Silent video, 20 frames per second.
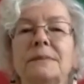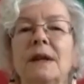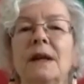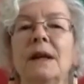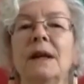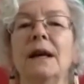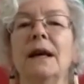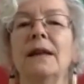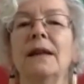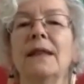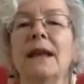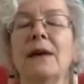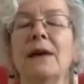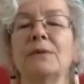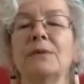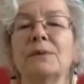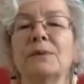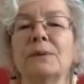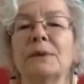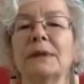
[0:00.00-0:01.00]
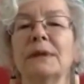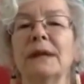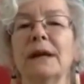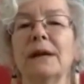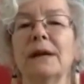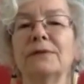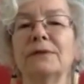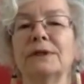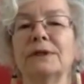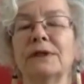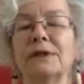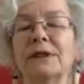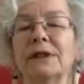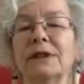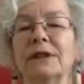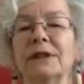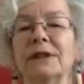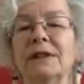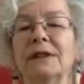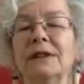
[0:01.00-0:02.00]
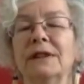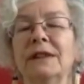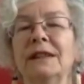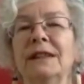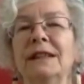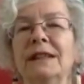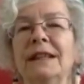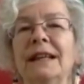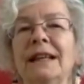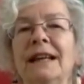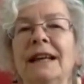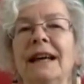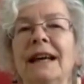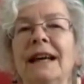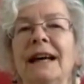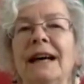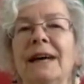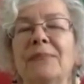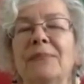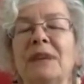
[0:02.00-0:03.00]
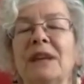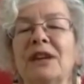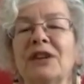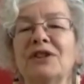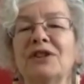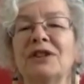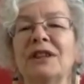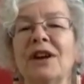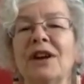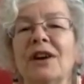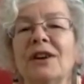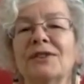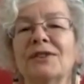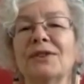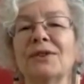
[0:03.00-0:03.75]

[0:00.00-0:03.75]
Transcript: And that was really helpful to her because she also